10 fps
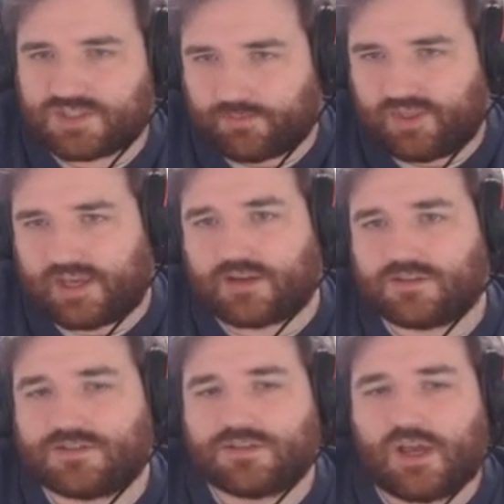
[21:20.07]
with something
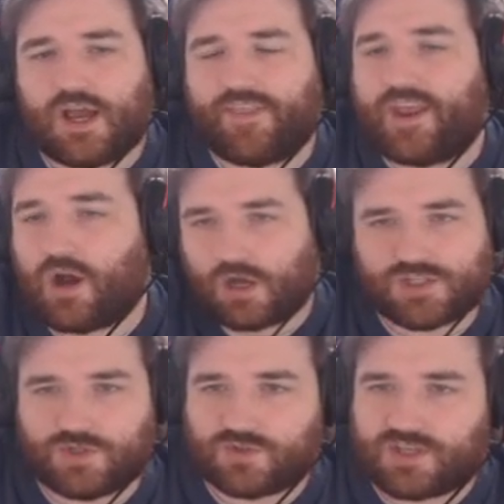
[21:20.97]
else, and then
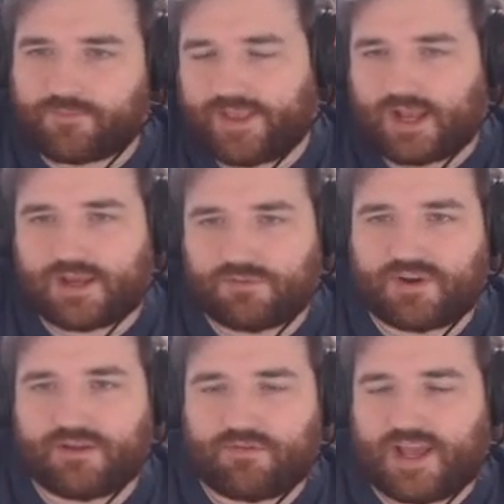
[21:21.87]
arsenal something like a
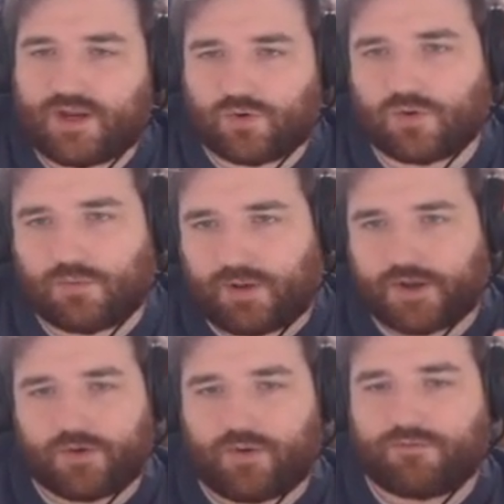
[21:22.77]
Flick Flack or a
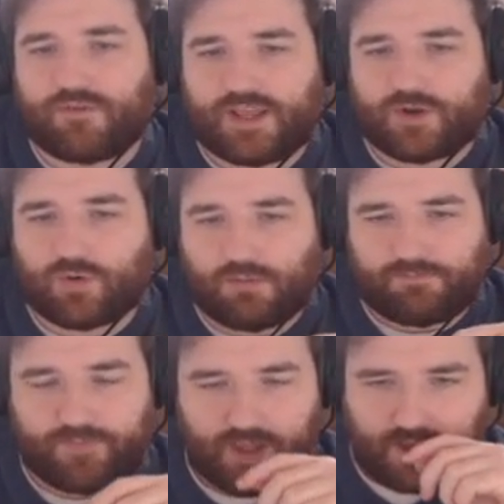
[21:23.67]
Plunder Run for later on.
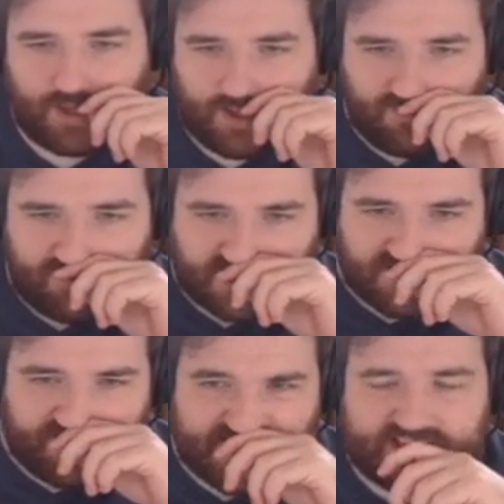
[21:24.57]

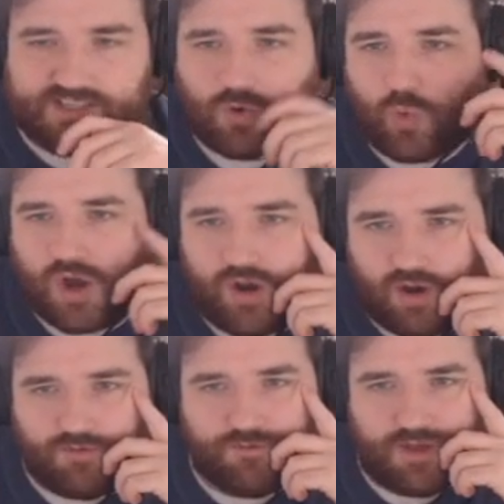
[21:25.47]
Flusterfist is a
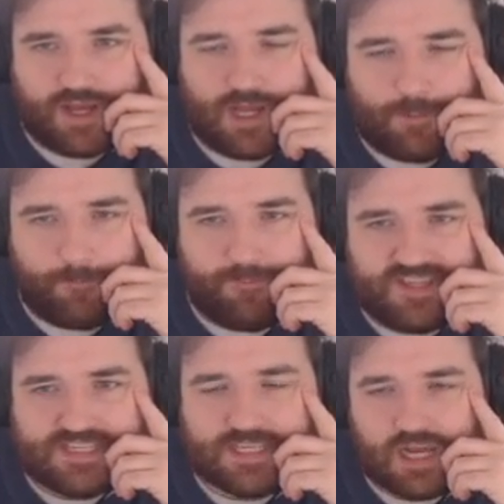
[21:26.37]
one-of.
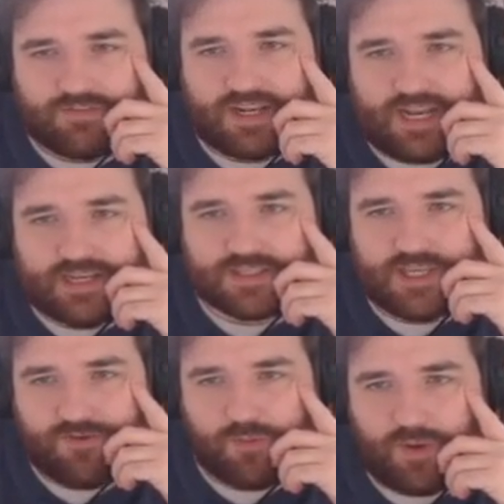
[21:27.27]
This is kind of a
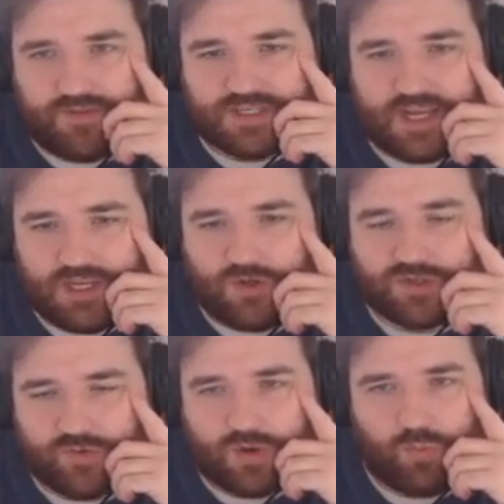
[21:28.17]
legacy from when this deck
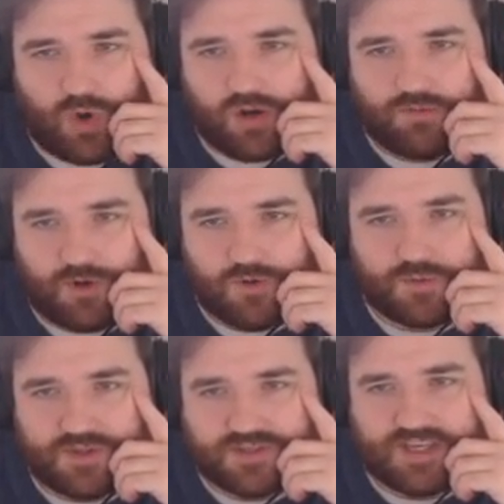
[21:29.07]
used to run one-of
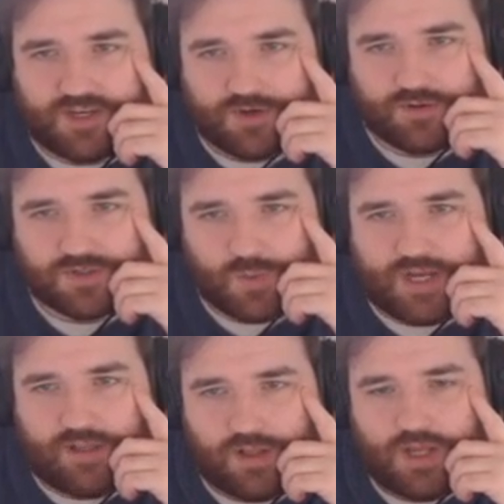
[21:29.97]
Open the Center as
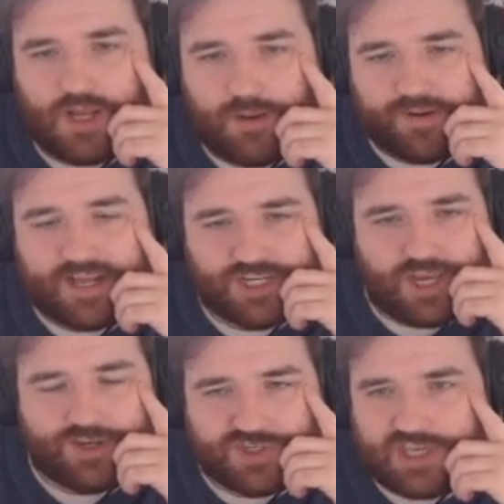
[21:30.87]
well. But actually,
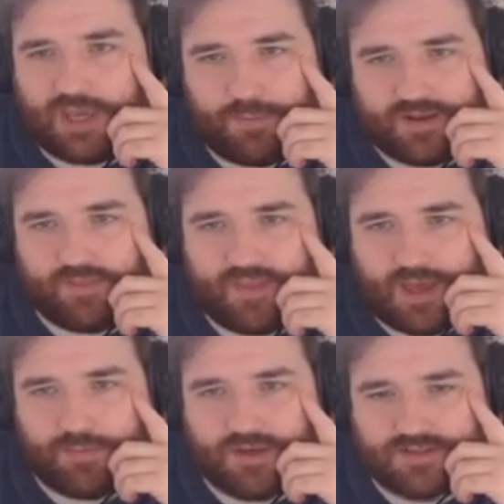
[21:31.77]
I just keep it in
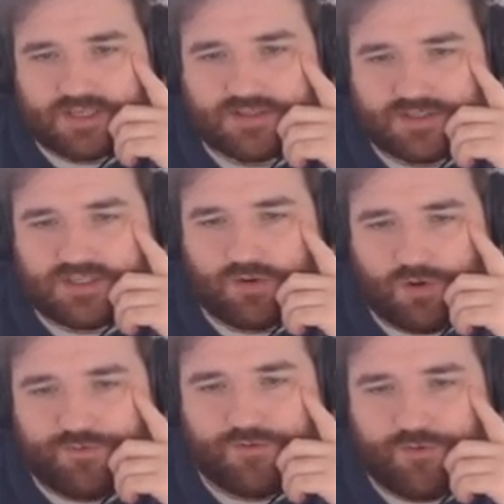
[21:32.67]
there because it's a
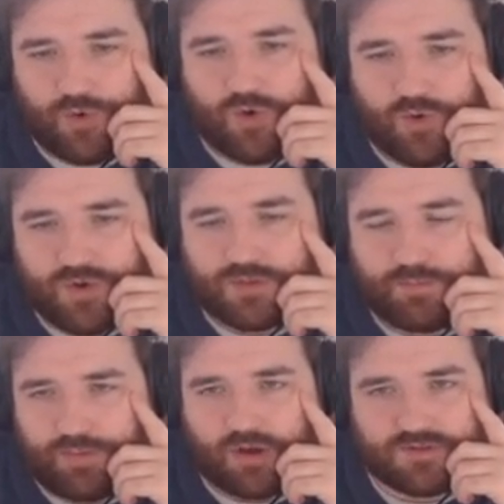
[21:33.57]
0 for 4 with
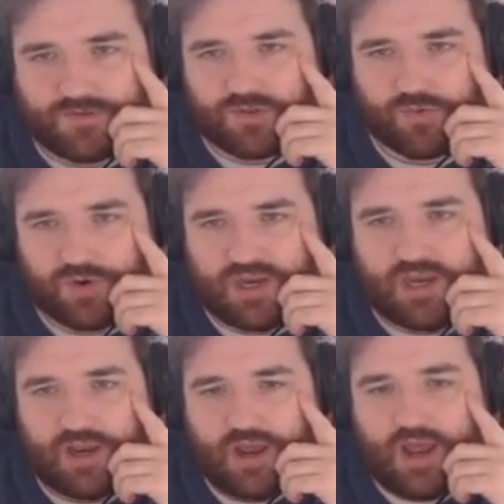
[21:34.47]
blocks for
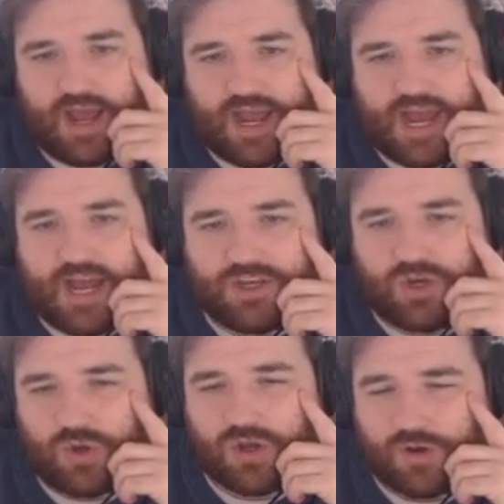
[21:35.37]
3, and
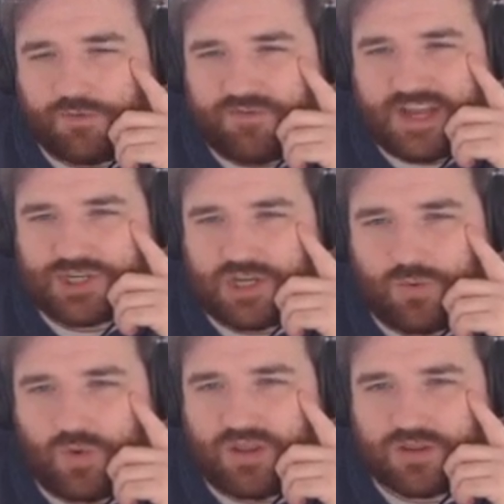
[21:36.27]
you can go and fetch
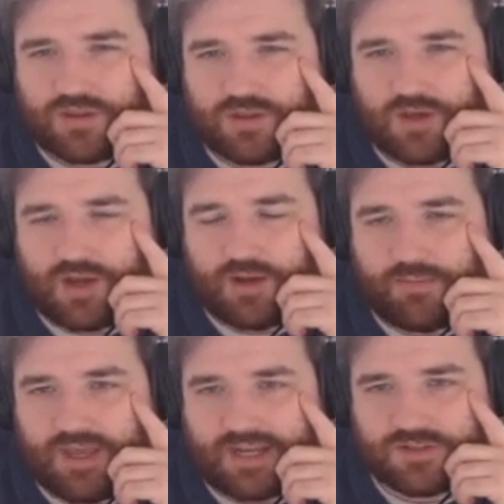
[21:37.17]
it with
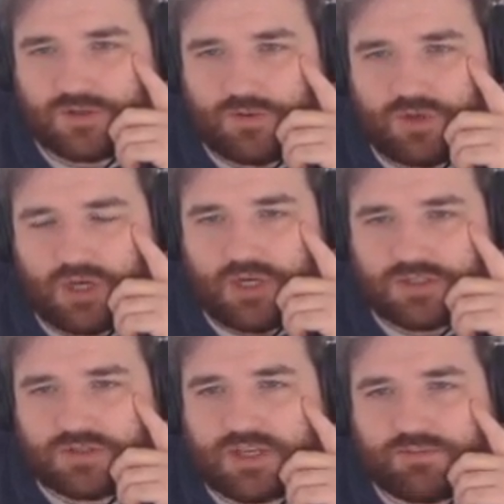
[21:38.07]
Katsu.
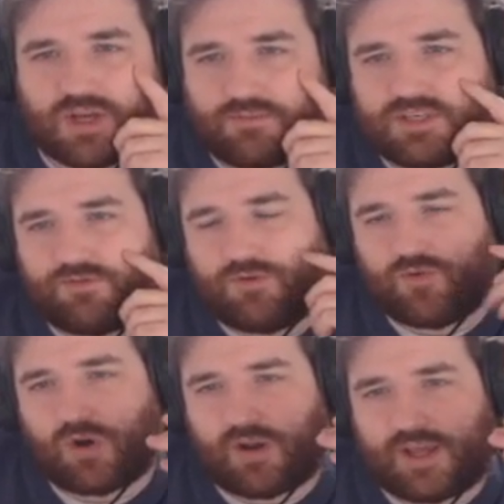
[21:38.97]
So sometimes if you've
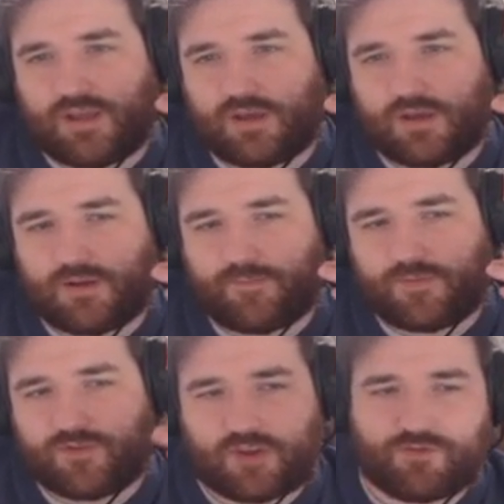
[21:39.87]
got, like,
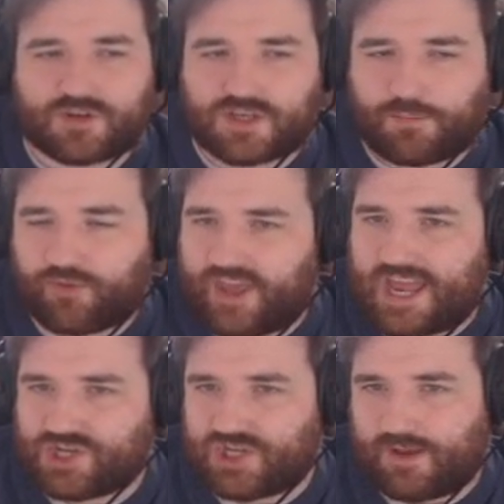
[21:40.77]
say, for example, the
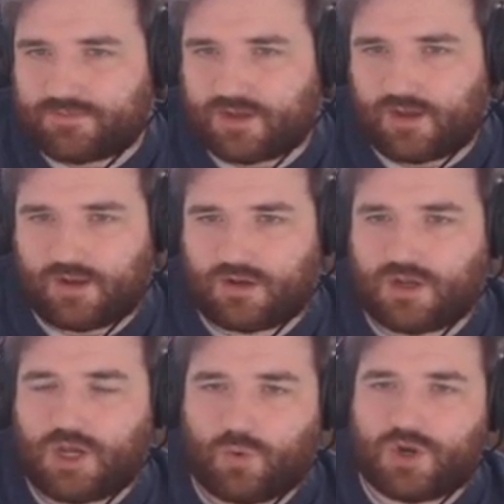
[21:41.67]
head jab turn,
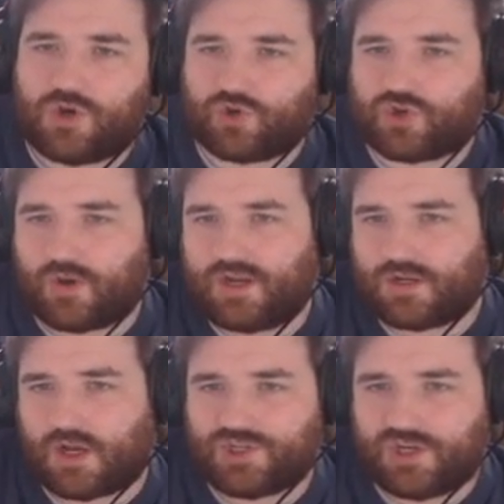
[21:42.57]
where you're just going
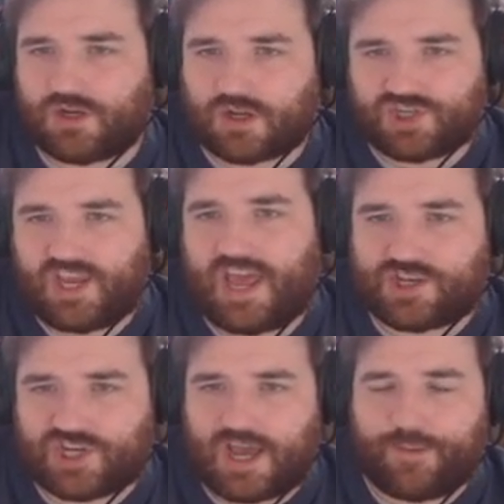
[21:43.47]
Kadachi,
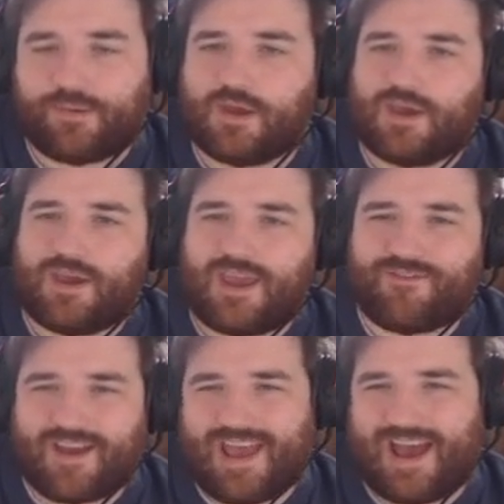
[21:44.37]
head jab,
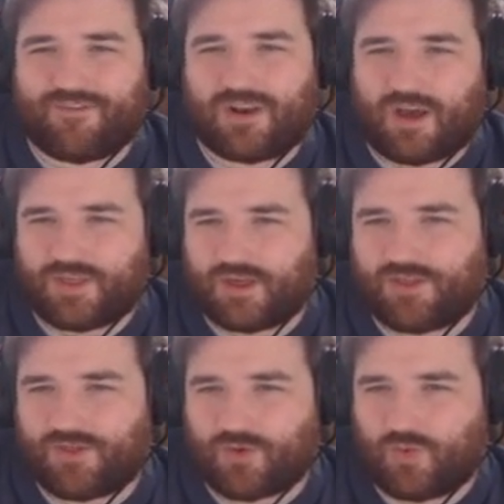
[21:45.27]
if I have another
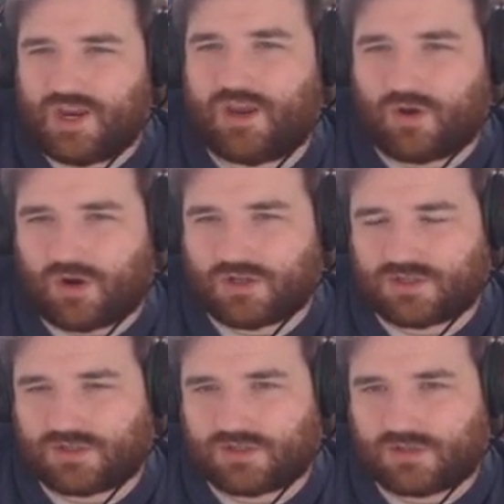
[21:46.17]

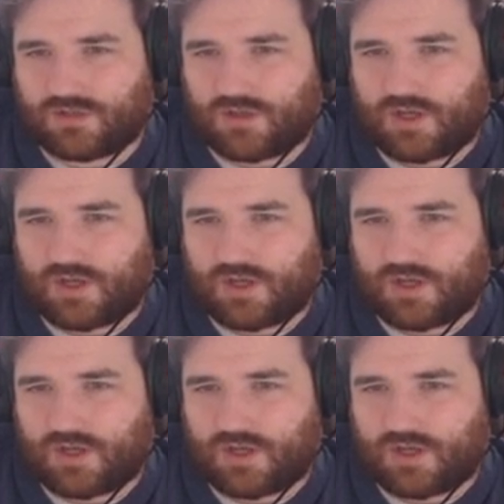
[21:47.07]
3-cost,